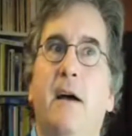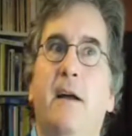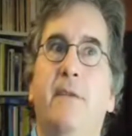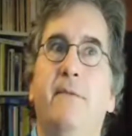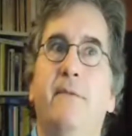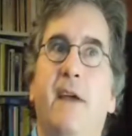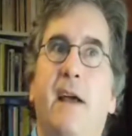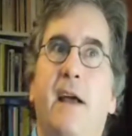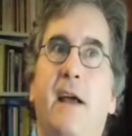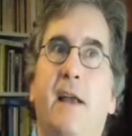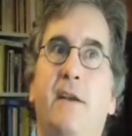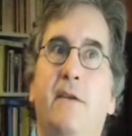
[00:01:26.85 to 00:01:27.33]

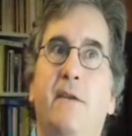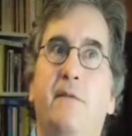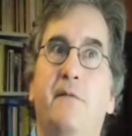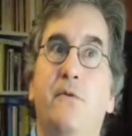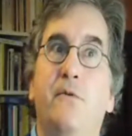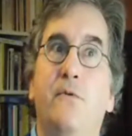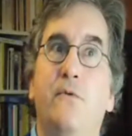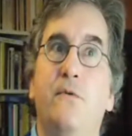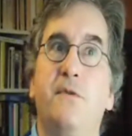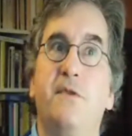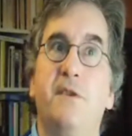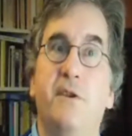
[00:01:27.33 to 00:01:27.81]
And then, of
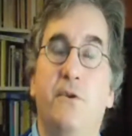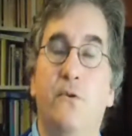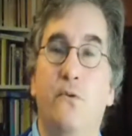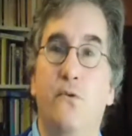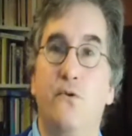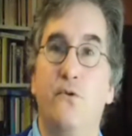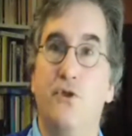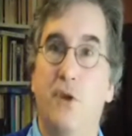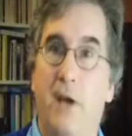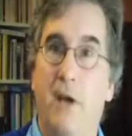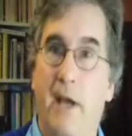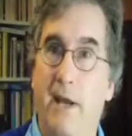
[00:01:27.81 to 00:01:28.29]
course, it
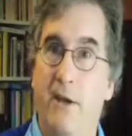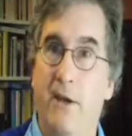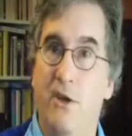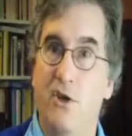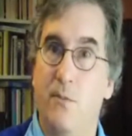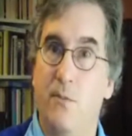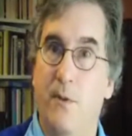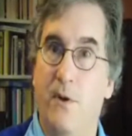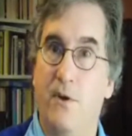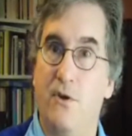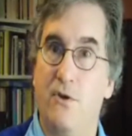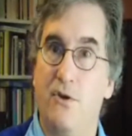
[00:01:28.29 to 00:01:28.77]
all
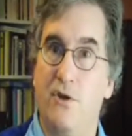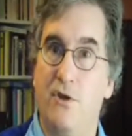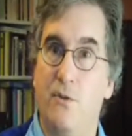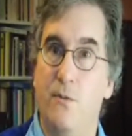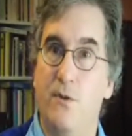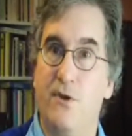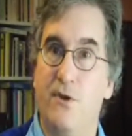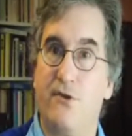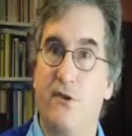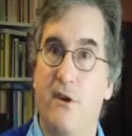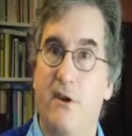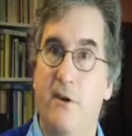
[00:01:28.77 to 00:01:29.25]
changed because she
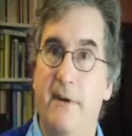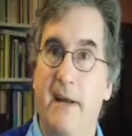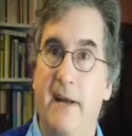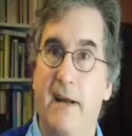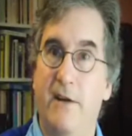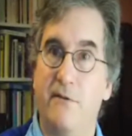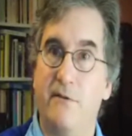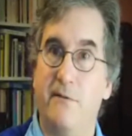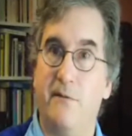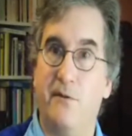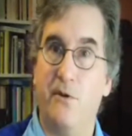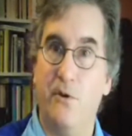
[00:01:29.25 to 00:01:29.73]
was thrown
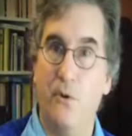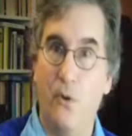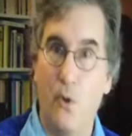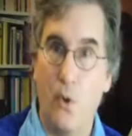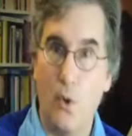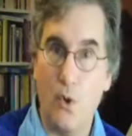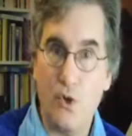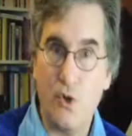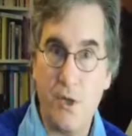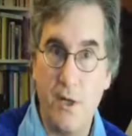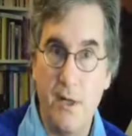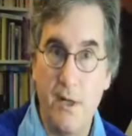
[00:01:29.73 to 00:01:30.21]
out of
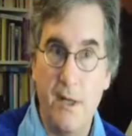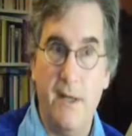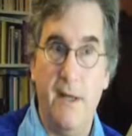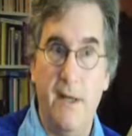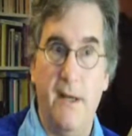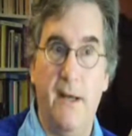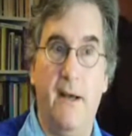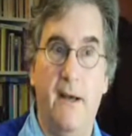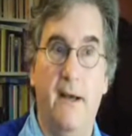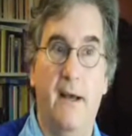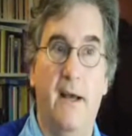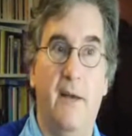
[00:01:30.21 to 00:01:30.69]
court
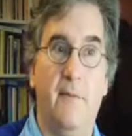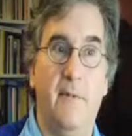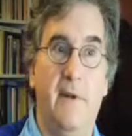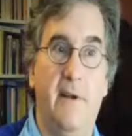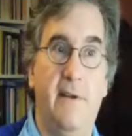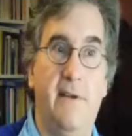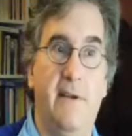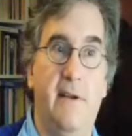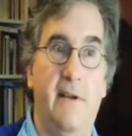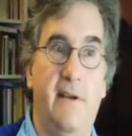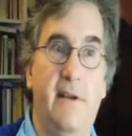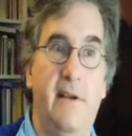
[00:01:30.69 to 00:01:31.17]
um,
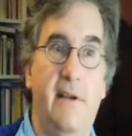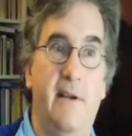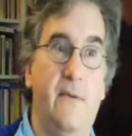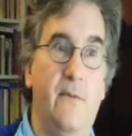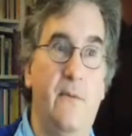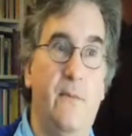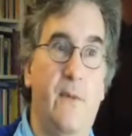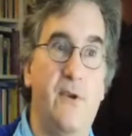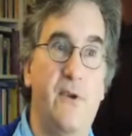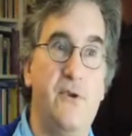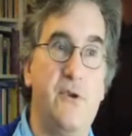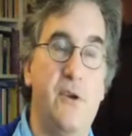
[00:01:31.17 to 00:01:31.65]
it,
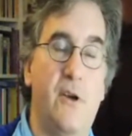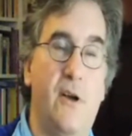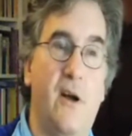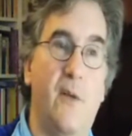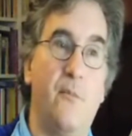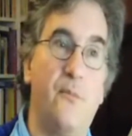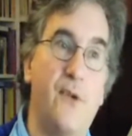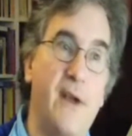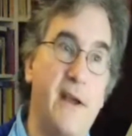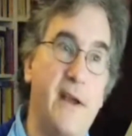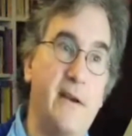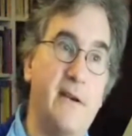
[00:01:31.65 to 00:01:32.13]
when she
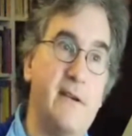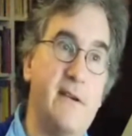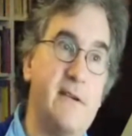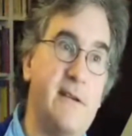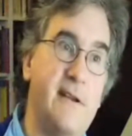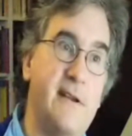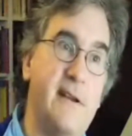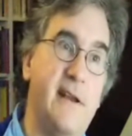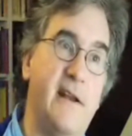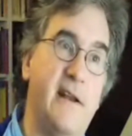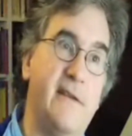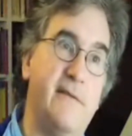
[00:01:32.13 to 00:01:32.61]
got pregnant
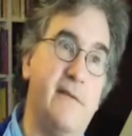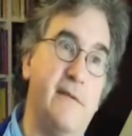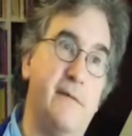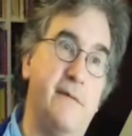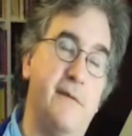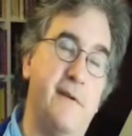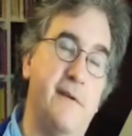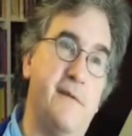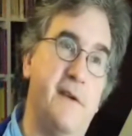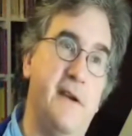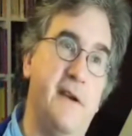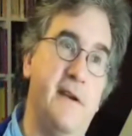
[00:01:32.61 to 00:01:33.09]
at the end of
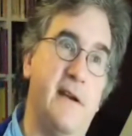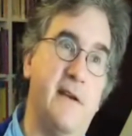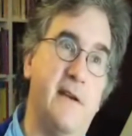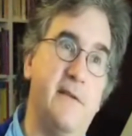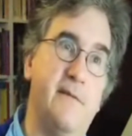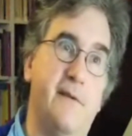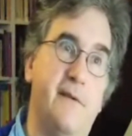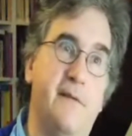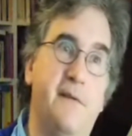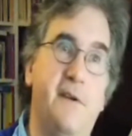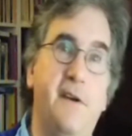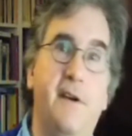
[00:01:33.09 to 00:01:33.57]

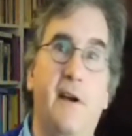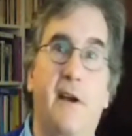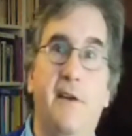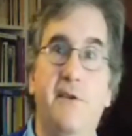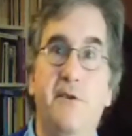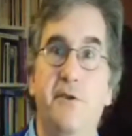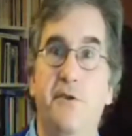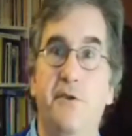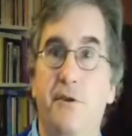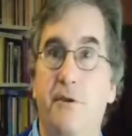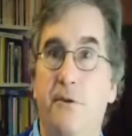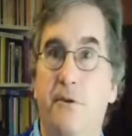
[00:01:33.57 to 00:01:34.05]

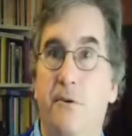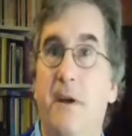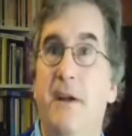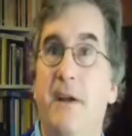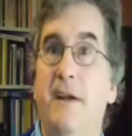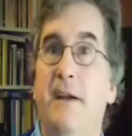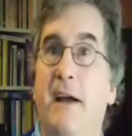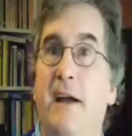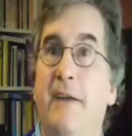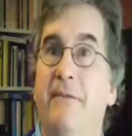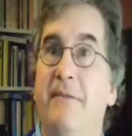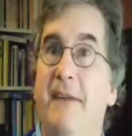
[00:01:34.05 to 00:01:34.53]
1592,
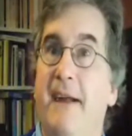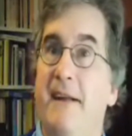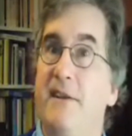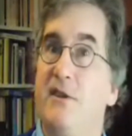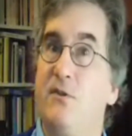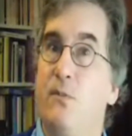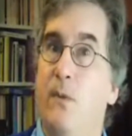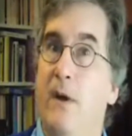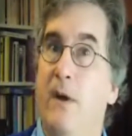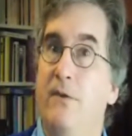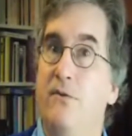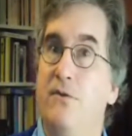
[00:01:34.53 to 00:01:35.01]
and
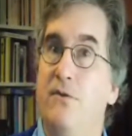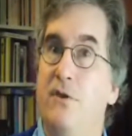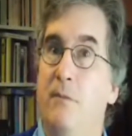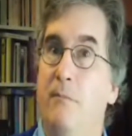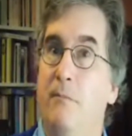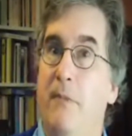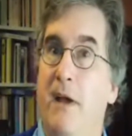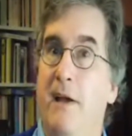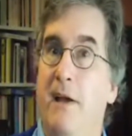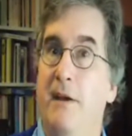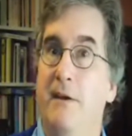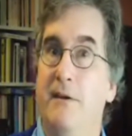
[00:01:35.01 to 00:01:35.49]
that's when she
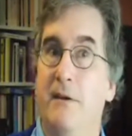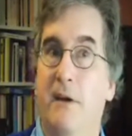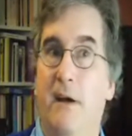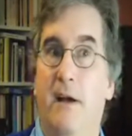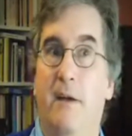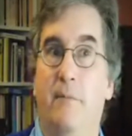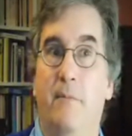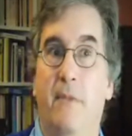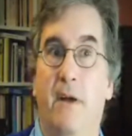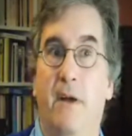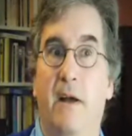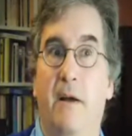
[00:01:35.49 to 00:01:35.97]
made
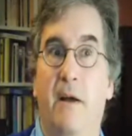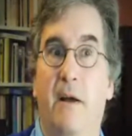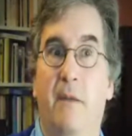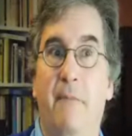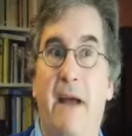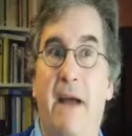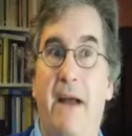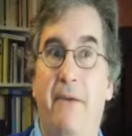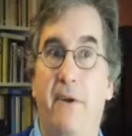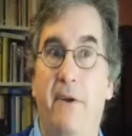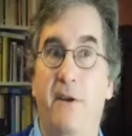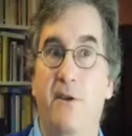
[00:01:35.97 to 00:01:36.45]
um, a
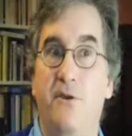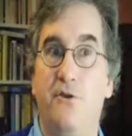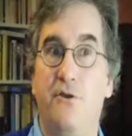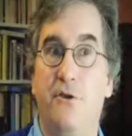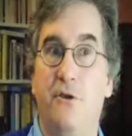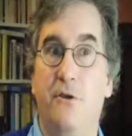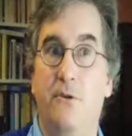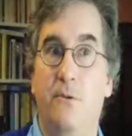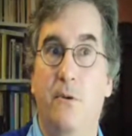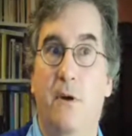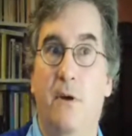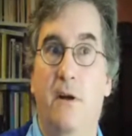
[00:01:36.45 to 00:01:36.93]
marriage
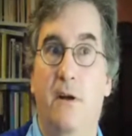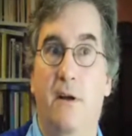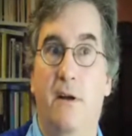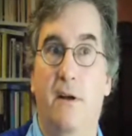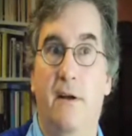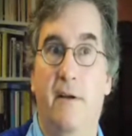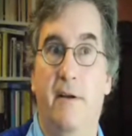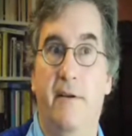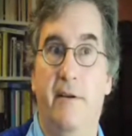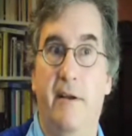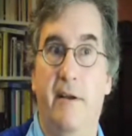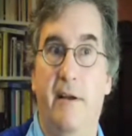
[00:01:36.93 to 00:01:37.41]
to her,
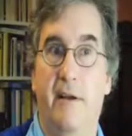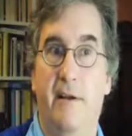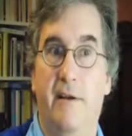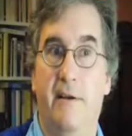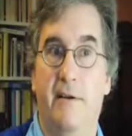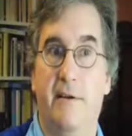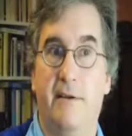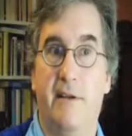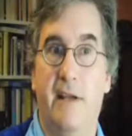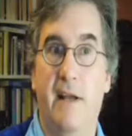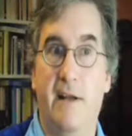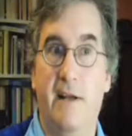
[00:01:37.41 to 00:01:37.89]
her,
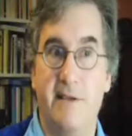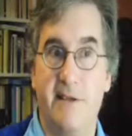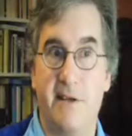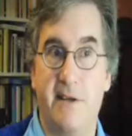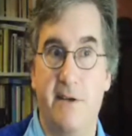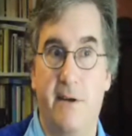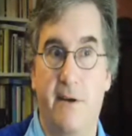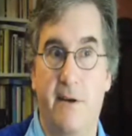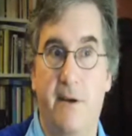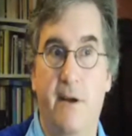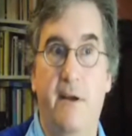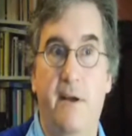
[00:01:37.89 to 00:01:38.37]
her
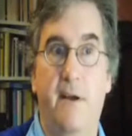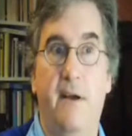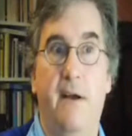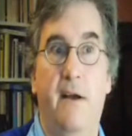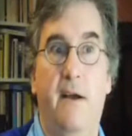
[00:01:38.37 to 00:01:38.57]
cousin,